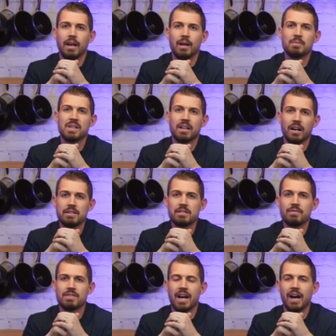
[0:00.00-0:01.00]
And because
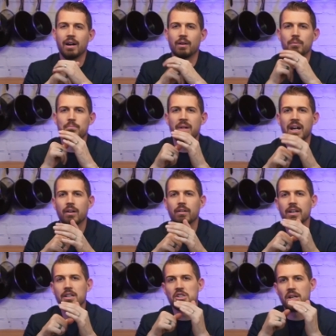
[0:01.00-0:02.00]
of that,
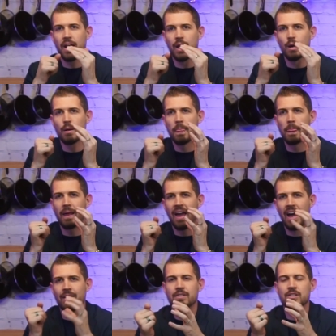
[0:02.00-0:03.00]
marriage and
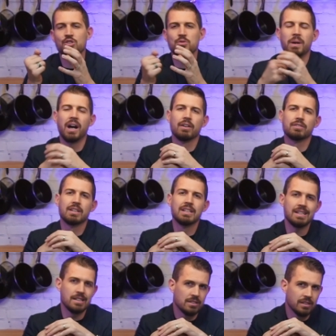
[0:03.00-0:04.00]
having a spouse can
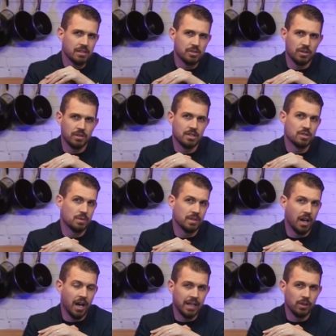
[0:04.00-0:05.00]
easily turn into an
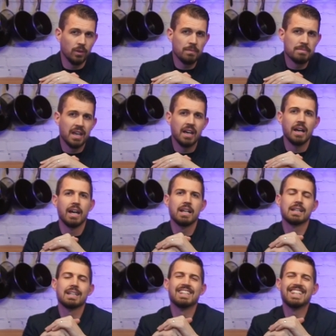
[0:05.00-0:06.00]
idol, and
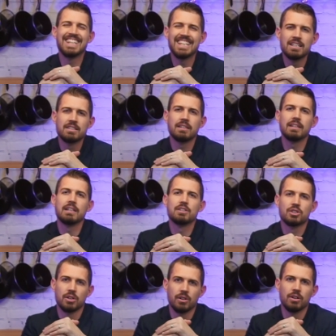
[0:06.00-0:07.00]
it can easily
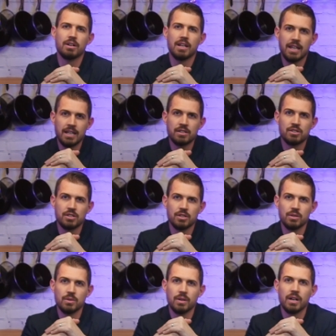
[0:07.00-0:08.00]
turn
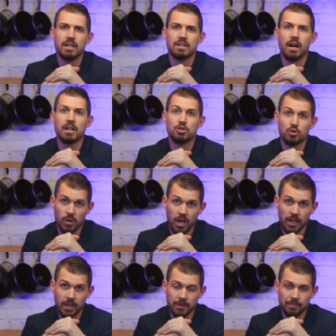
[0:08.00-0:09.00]
into a
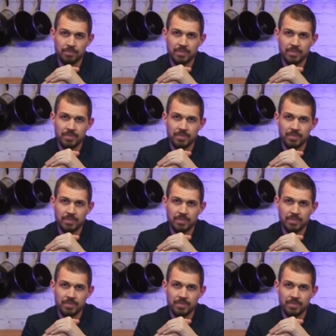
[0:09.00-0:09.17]
drug.